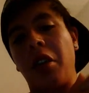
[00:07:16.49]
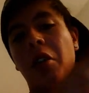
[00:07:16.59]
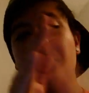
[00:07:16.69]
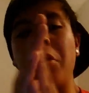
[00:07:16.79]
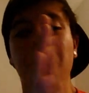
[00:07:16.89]

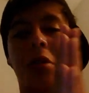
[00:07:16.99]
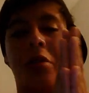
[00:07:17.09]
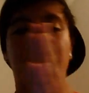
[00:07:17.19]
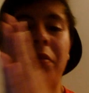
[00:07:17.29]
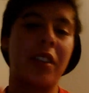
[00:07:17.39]
whole
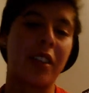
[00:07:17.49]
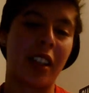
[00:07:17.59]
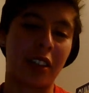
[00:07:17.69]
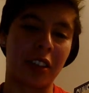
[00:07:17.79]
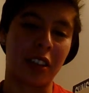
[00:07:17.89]

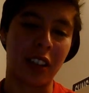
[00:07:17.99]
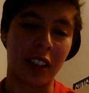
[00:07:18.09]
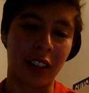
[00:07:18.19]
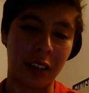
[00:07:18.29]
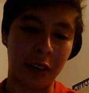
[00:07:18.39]
section
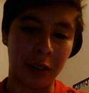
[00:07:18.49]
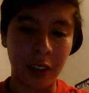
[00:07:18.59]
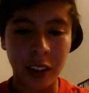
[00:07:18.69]
that I've